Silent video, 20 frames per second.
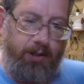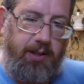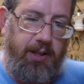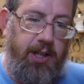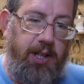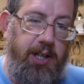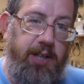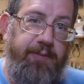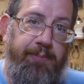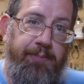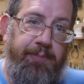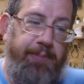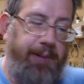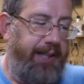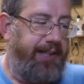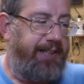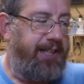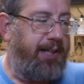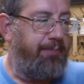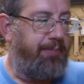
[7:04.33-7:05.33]
I've
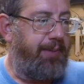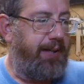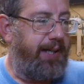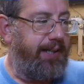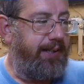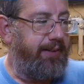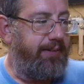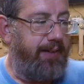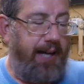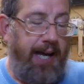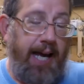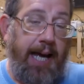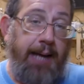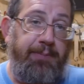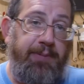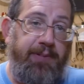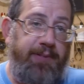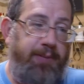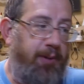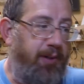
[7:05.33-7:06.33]
picked up a
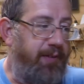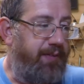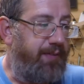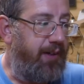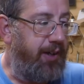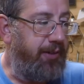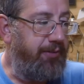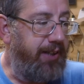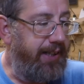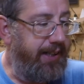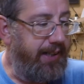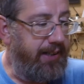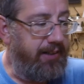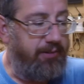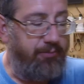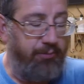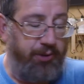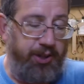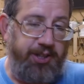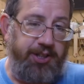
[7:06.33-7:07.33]
app for my phone here,
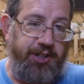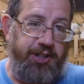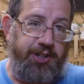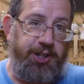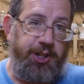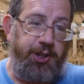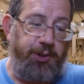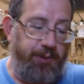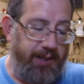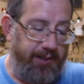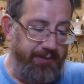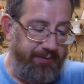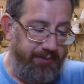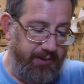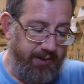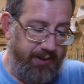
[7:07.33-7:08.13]
which is a tuner.